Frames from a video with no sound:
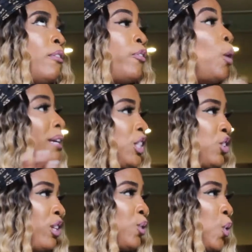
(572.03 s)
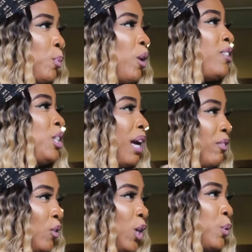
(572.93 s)
film industry is called, but obviously you
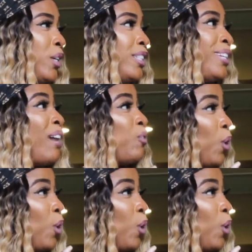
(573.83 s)
have Nollywood, you have